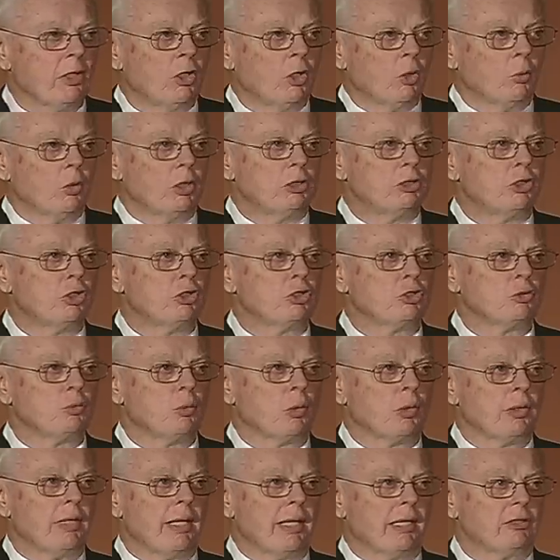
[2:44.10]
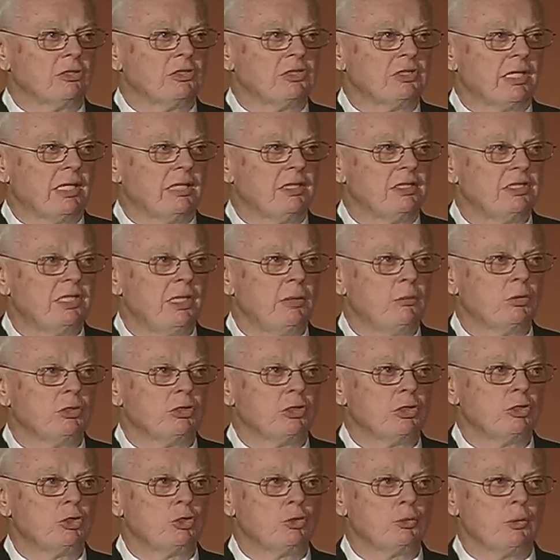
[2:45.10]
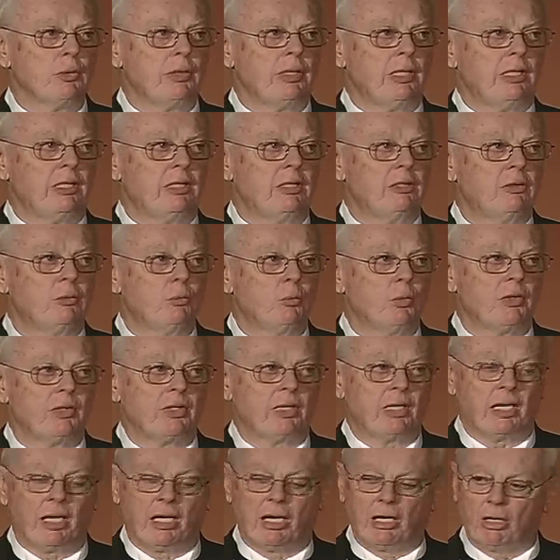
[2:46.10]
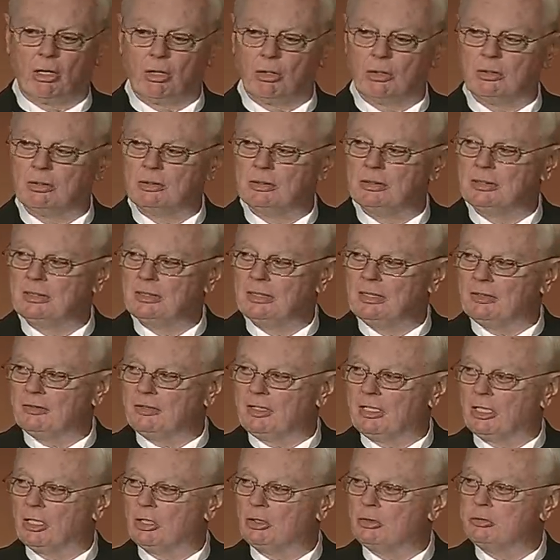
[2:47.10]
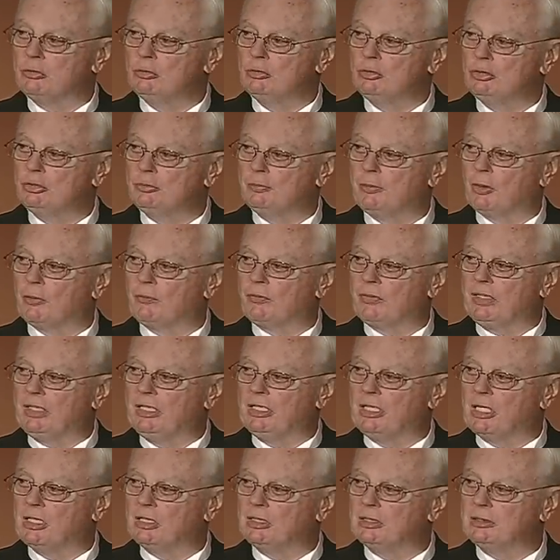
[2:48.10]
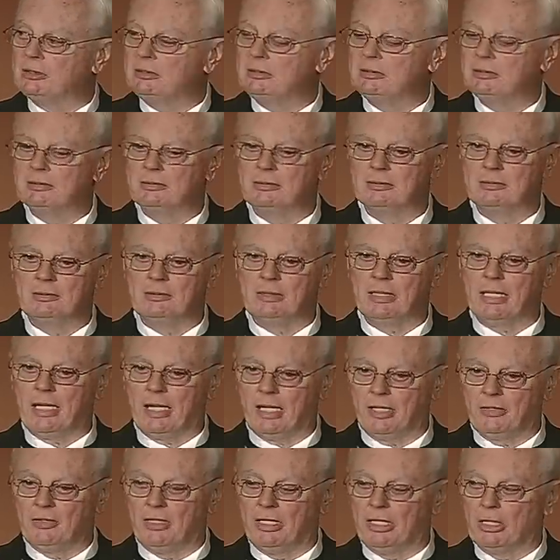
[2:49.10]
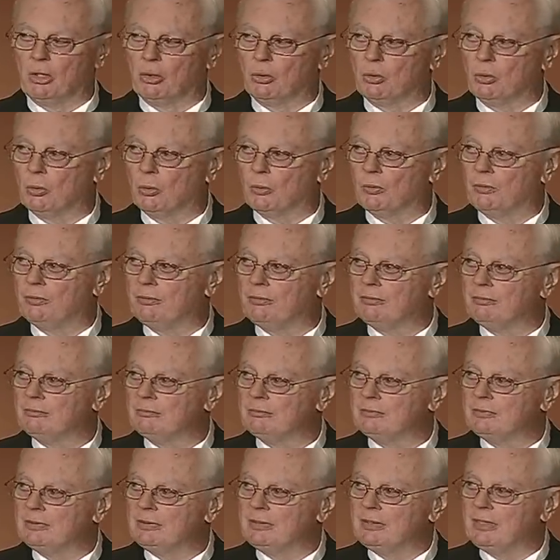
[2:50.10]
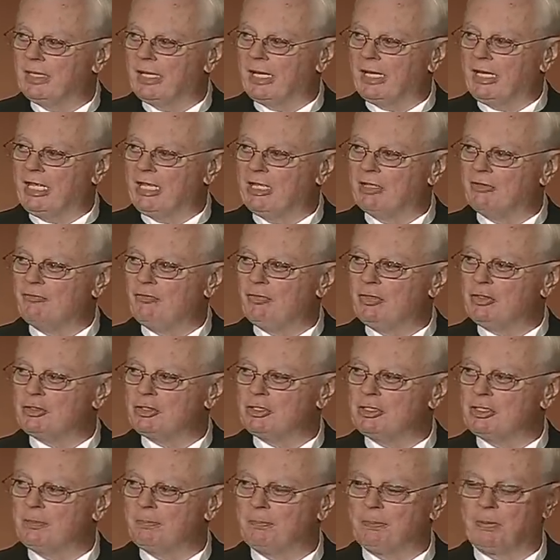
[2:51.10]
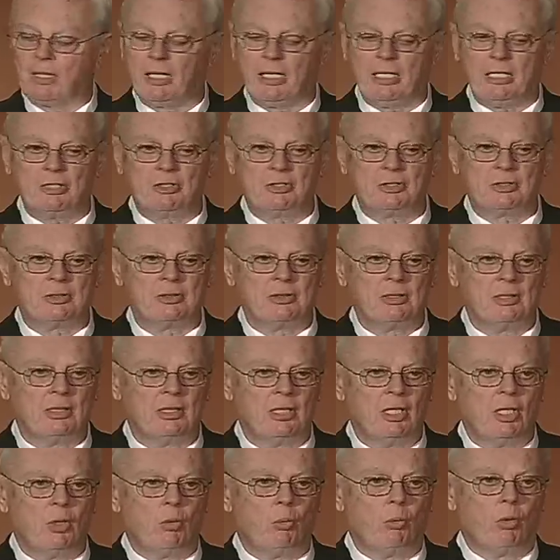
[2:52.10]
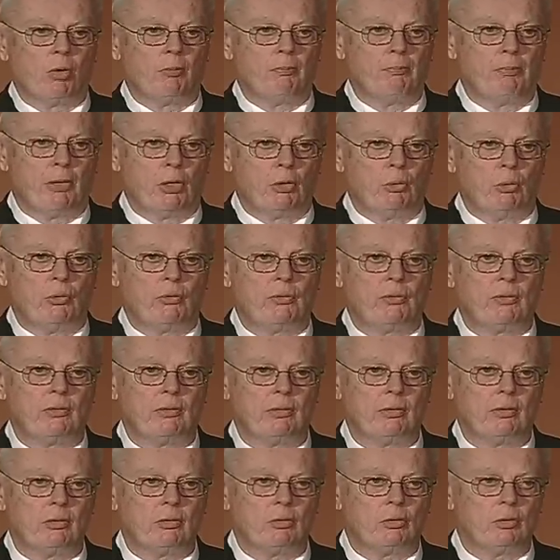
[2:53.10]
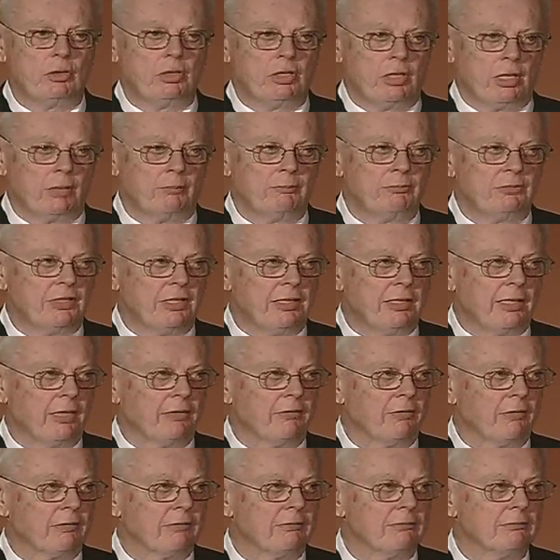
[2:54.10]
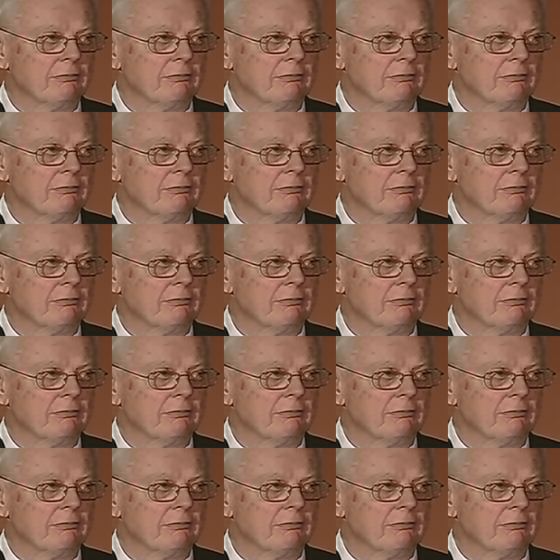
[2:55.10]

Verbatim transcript: Richard Swirnow says he was intrigued with care that includes both the young and the old, and he envisioned a place where both could come together.